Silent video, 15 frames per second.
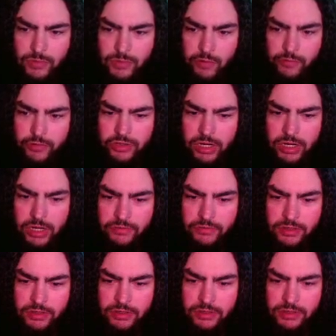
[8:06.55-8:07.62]
Overdrive
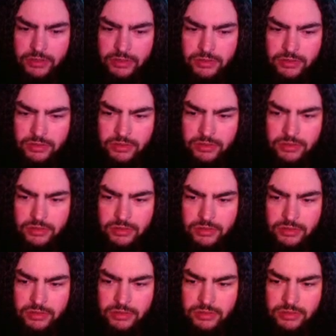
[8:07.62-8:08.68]
then.
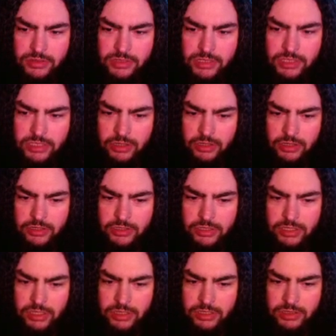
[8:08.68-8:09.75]
Discharge
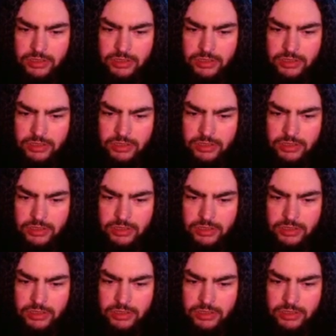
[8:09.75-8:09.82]
then.